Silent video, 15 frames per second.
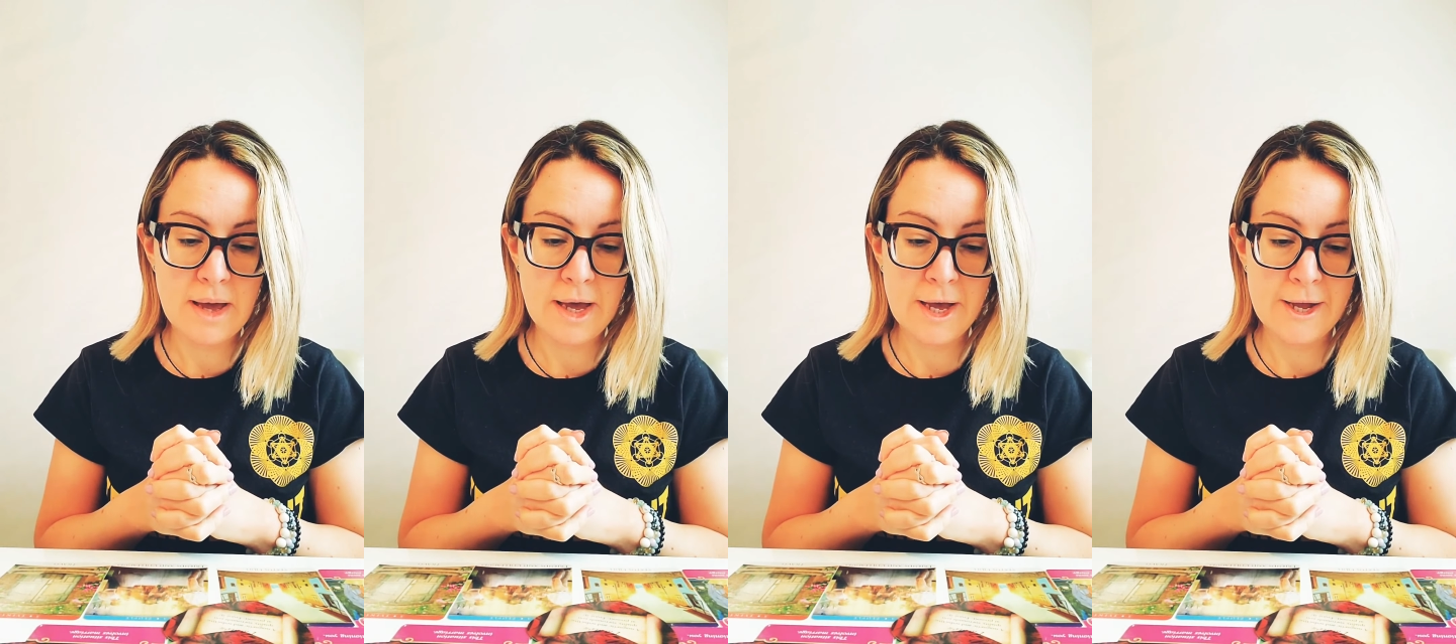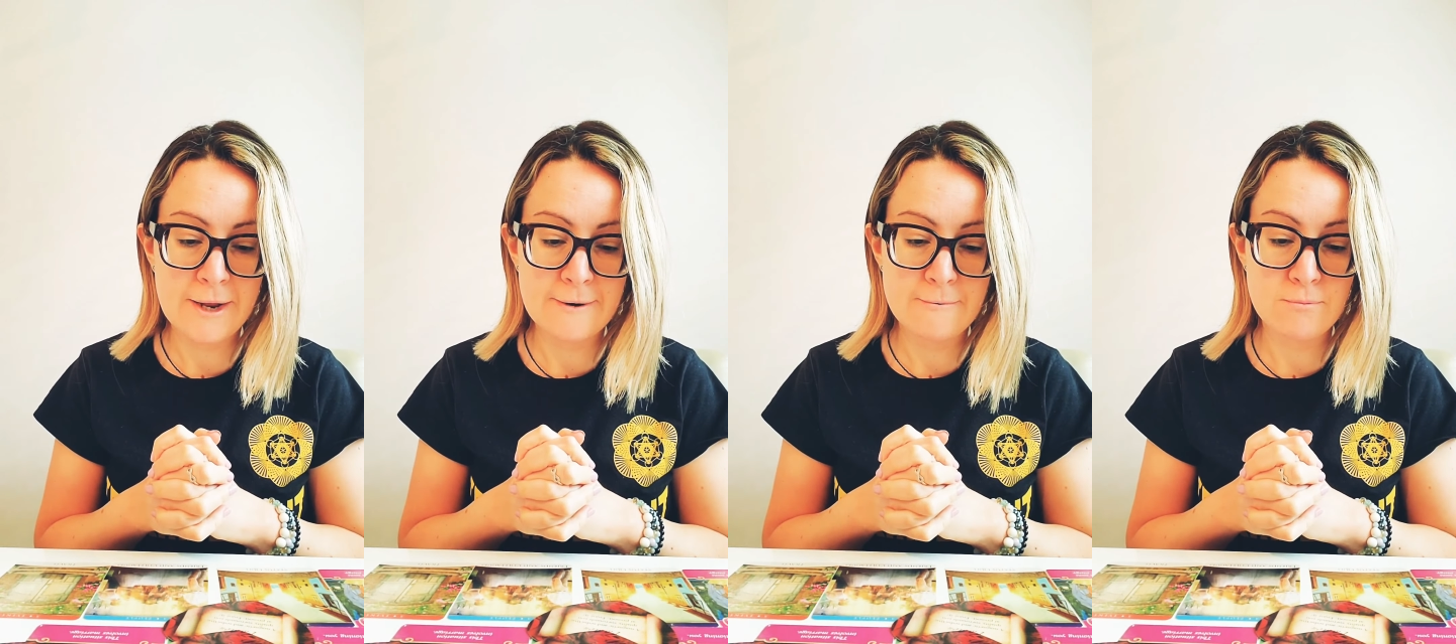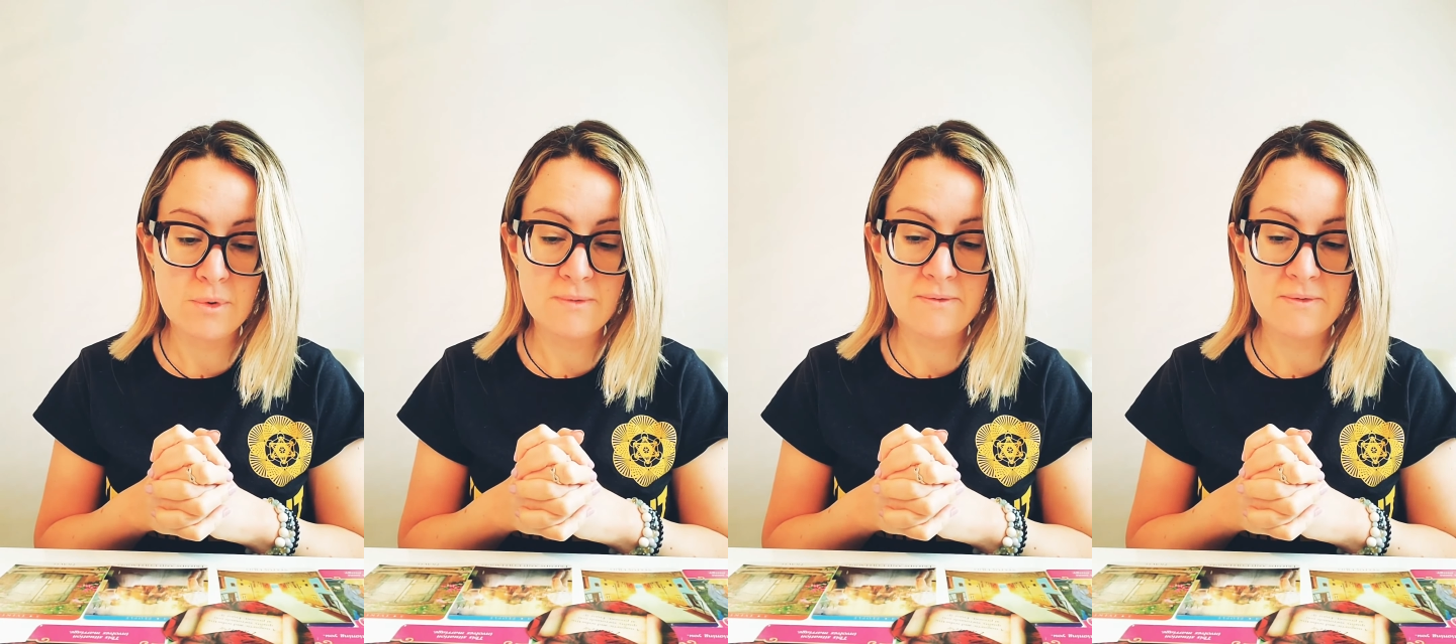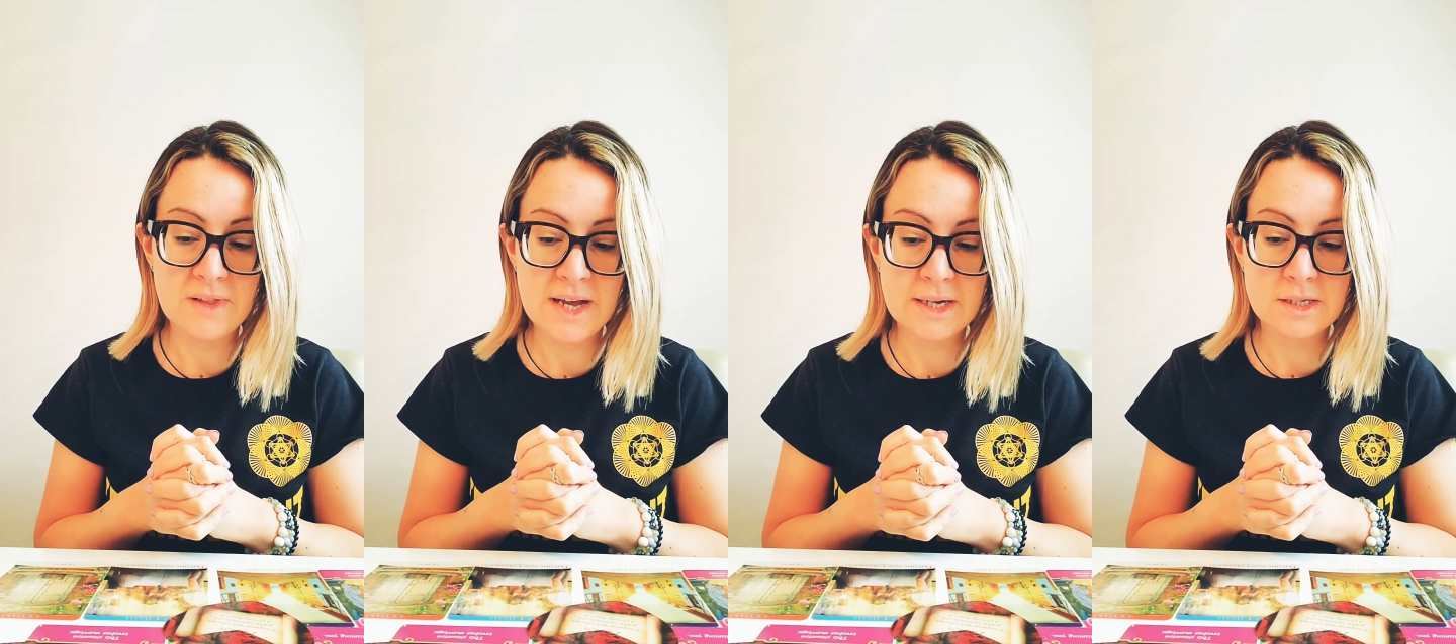and
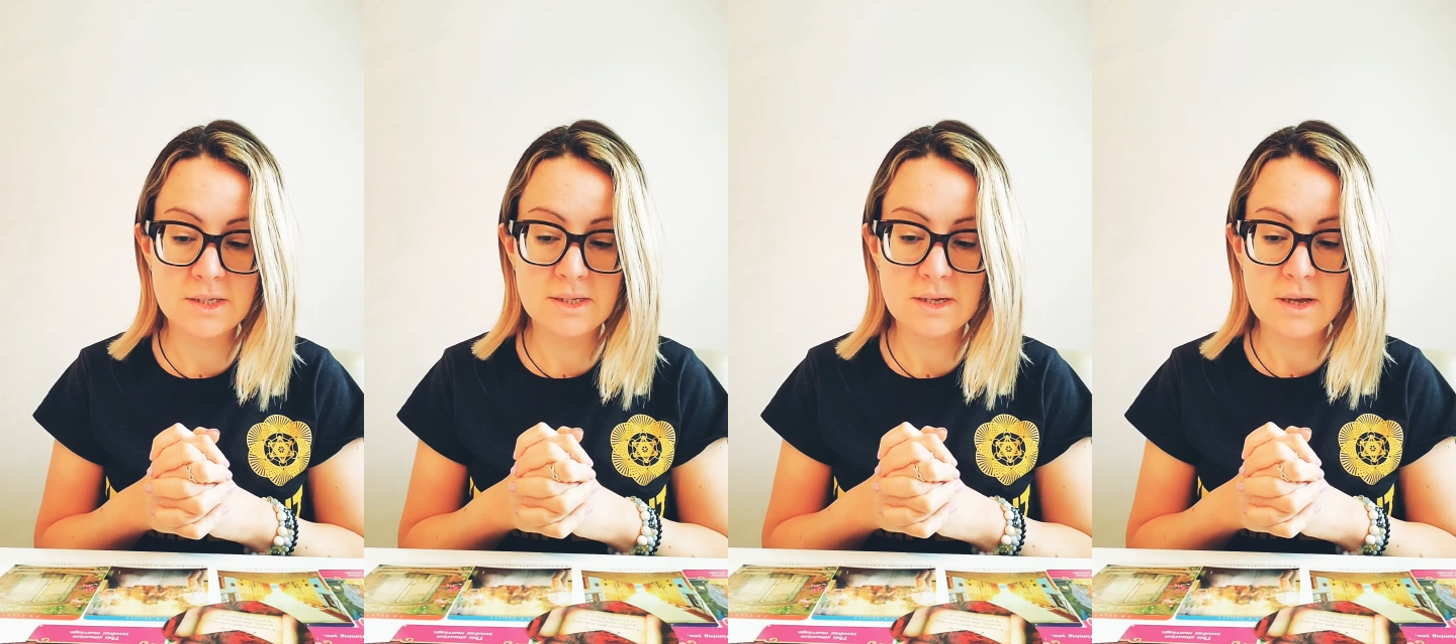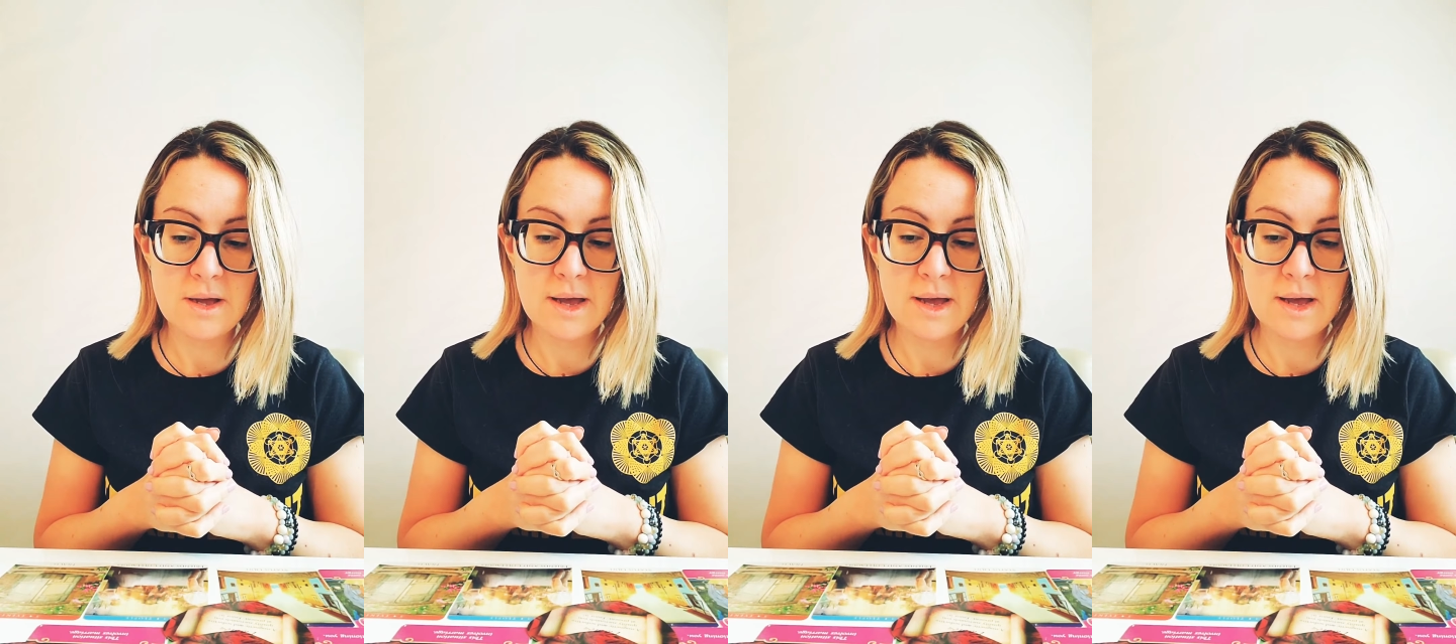reflect